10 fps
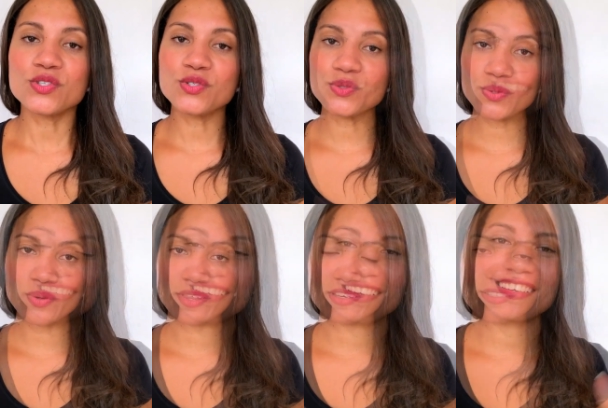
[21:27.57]

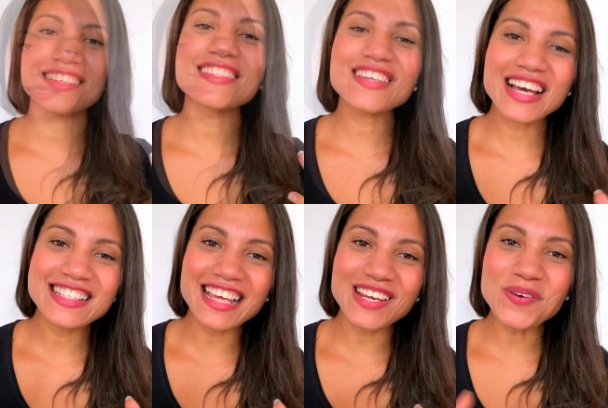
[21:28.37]
through this. So
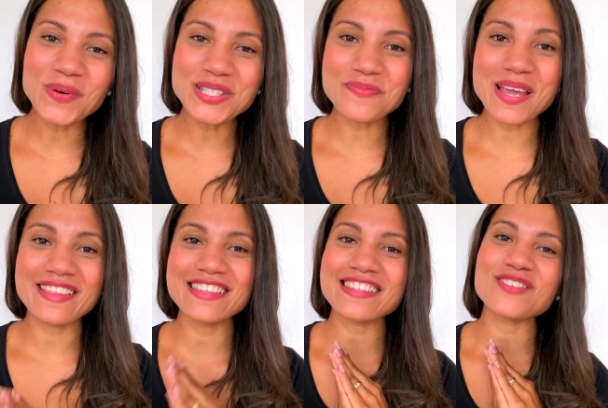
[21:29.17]
guys, I don't want to
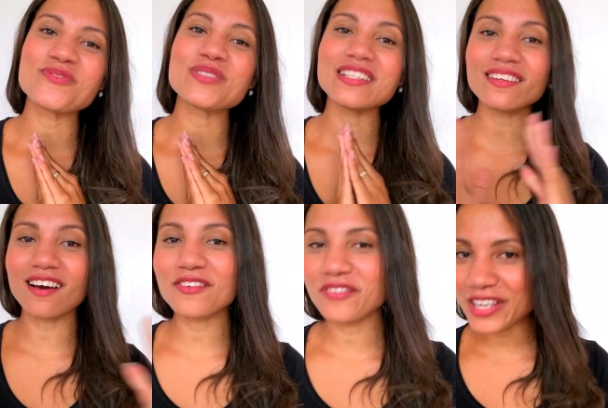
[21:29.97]
make this a really
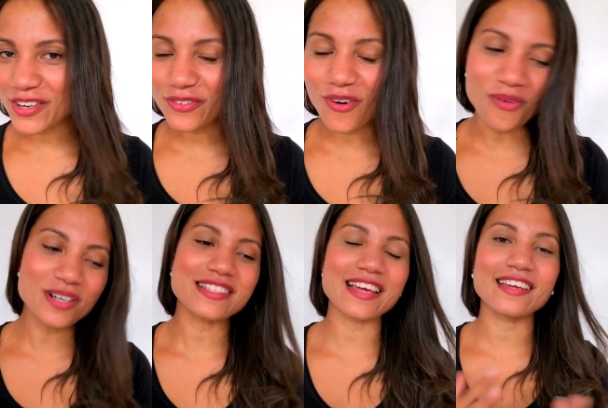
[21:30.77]
long video. Of
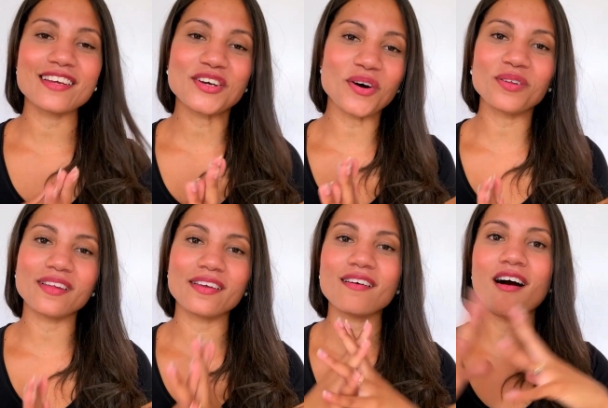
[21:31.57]
course, I can go
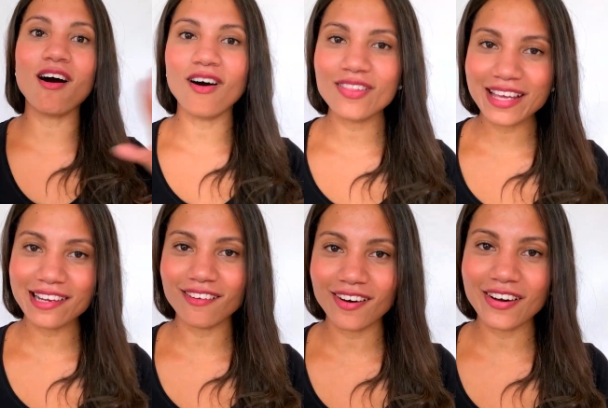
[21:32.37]
like all
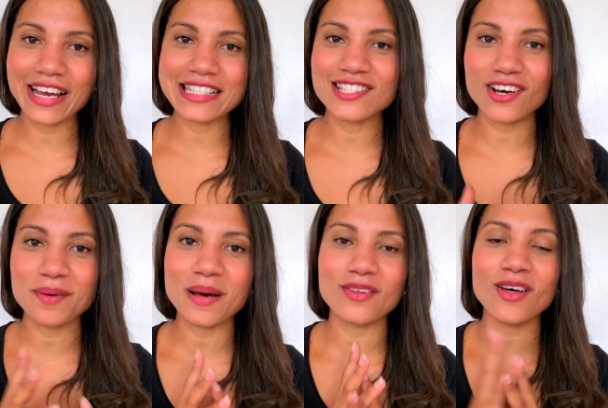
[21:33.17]
day long and talk
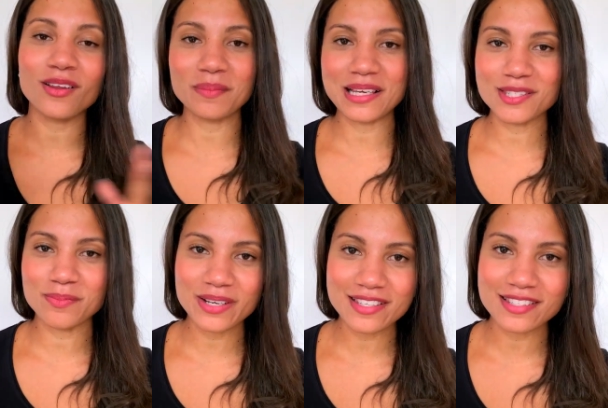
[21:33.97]
about all my
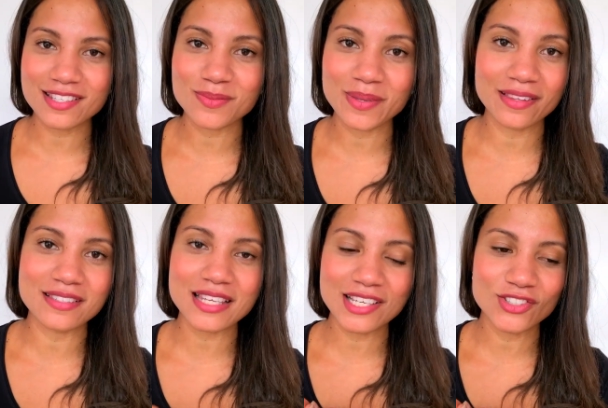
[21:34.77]
experiences with
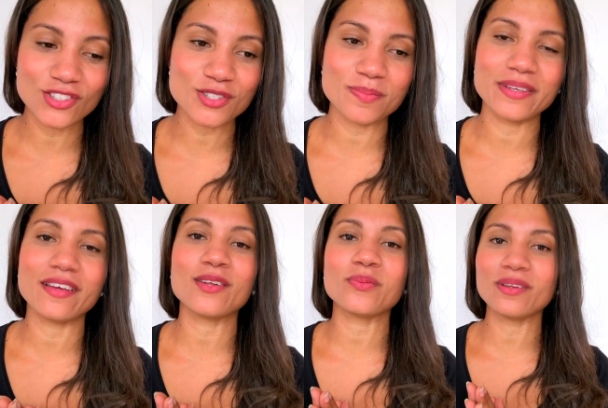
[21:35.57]
these angels,
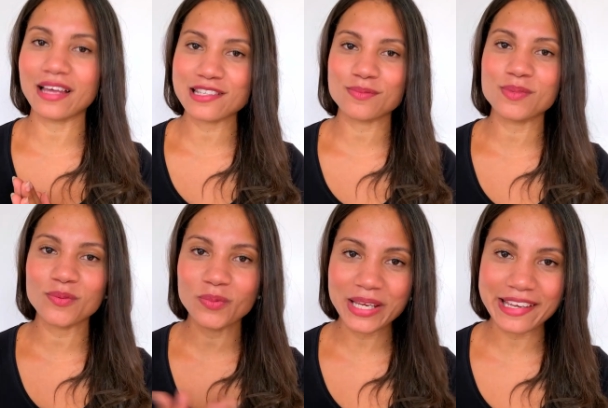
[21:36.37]
but it will last me
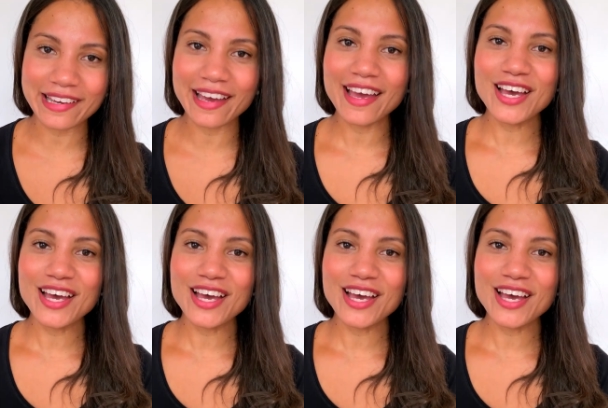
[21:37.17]
a week